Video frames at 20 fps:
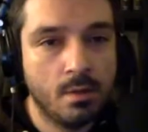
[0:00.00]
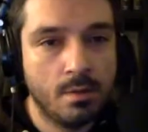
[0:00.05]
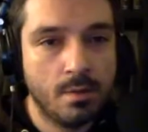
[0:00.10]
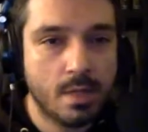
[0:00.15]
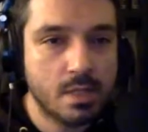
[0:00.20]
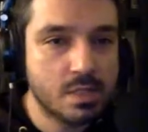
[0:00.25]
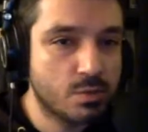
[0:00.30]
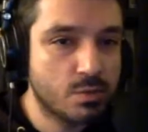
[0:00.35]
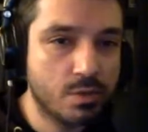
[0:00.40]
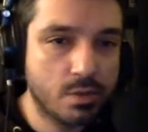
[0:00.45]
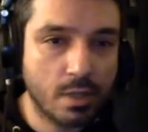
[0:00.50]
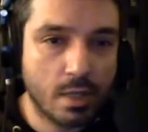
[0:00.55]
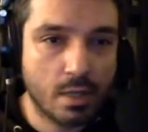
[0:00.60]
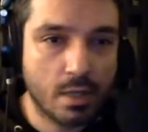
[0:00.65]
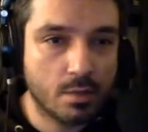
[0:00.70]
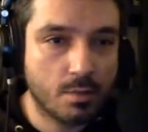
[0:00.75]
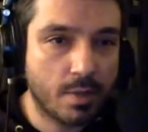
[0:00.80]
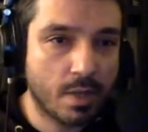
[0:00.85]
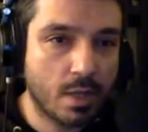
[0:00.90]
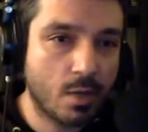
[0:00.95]
That's really how
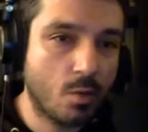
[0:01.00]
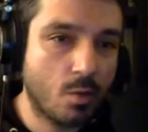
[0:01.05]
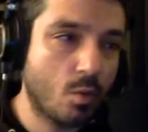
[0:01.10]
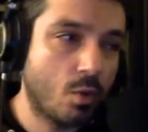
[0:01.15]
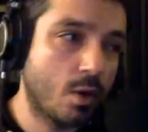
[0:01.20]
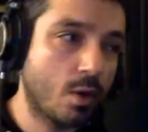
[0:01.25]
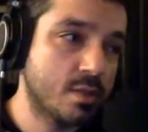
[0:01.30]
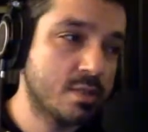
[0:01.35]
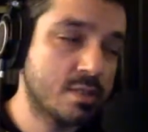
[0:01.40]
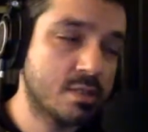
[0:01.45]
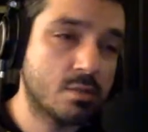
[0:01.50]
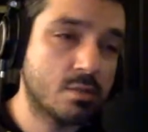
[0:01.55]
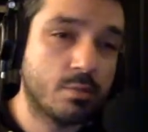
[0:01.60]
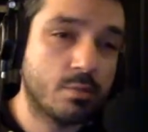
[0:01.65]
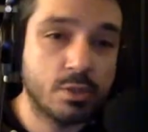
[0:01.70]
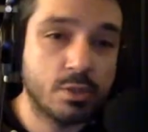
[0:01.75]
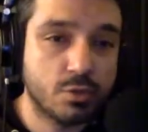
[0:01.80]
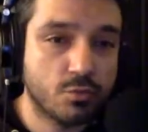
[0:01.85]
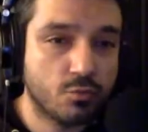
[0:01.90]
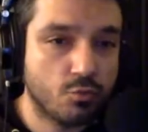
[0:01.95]
the panel works, is a
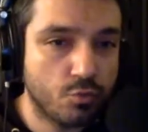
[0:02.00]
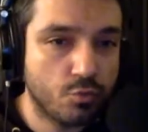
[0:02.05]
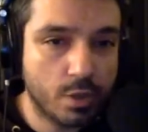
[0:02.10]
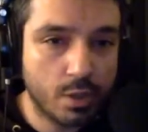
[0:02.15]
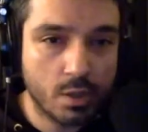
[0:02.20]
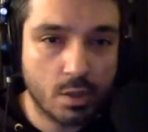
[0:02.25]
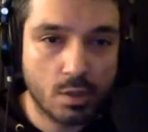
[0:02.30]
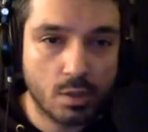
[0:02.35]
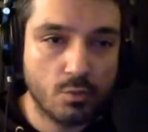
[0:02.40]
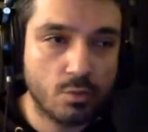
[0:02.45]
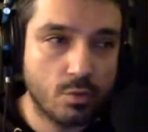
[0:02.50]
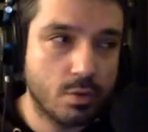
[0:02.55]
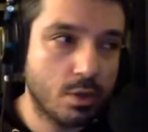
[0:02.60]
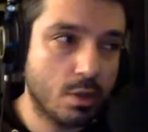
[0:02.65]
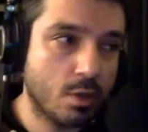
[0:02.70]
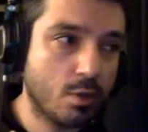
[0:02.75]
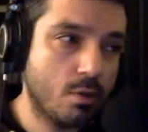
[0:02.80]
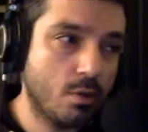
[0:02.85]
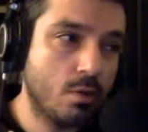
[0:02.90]
bunch of really, really,